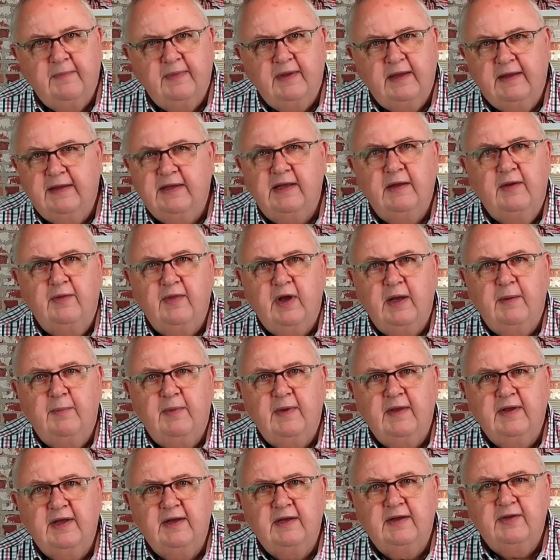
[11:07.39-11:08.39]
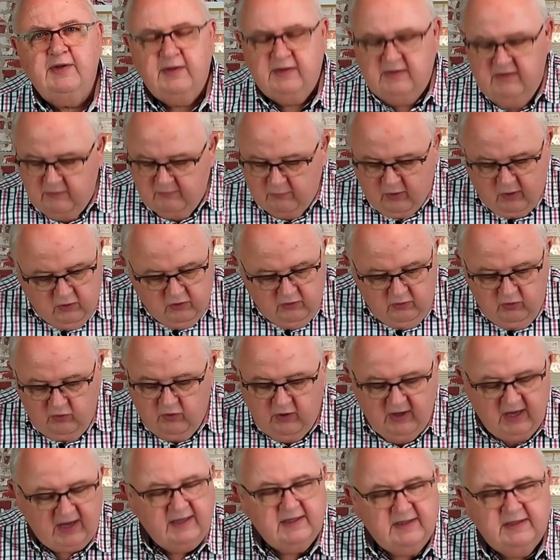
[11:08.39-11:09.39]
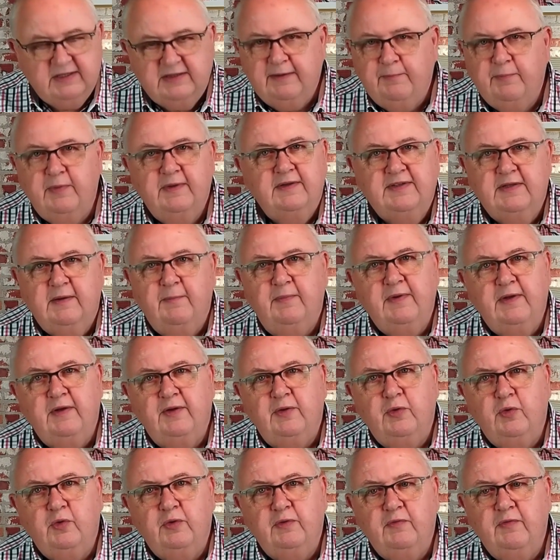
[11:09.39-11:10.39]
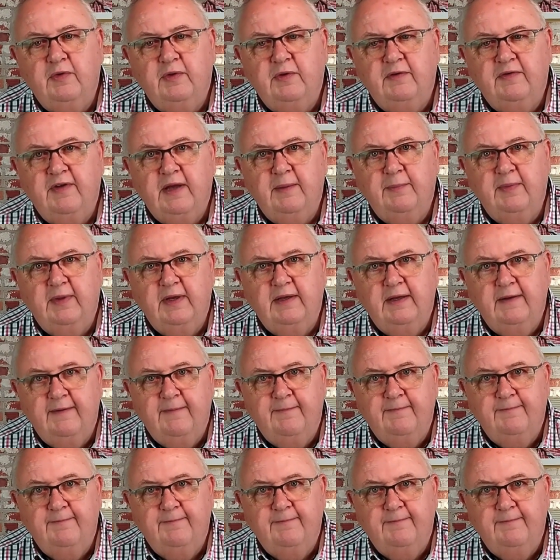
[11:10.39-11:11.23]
It is incredibly delicious, smells good, and is simply something good for the family.